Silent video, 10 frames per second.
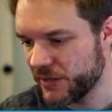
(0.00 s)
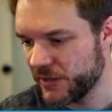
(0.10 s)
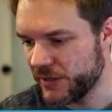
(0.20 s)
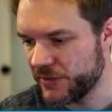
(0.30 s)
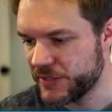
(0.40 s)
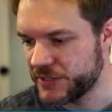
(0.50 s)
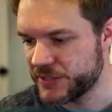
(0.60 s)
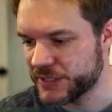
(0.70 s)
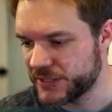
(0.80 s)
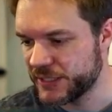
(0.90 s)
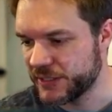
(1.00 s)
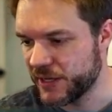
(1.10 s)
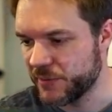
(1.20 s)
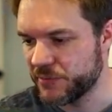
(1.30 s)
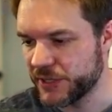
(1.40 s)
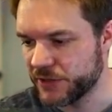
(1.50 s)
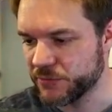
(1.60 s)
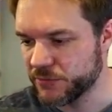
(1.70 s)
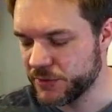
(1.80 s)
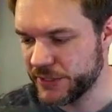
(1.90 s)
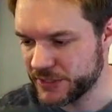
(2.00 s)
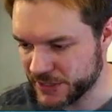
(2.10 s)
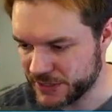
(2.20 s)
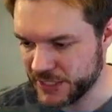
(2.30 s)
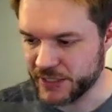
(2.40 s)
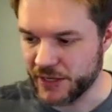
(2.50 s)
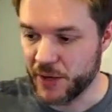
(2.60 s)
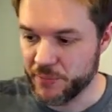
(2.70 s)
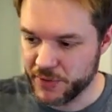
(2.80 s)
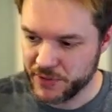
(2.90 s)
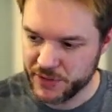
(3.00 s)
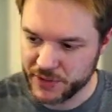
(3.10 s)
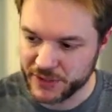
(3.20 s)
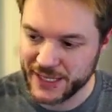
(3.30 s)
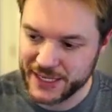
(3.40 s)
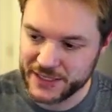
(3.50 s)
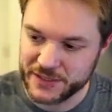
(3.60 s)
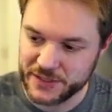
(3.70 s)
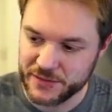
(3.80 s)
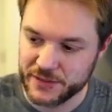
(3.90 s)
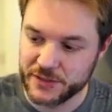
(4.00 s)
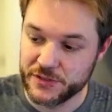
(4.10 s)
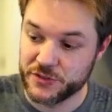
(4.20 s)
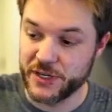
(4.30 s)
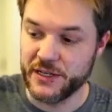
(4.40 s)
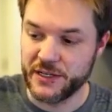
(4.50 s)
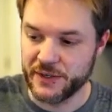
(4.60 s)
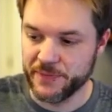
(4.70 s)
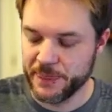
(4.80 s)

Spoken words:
this is extending up. Like the root is extending up, the leg is straightening,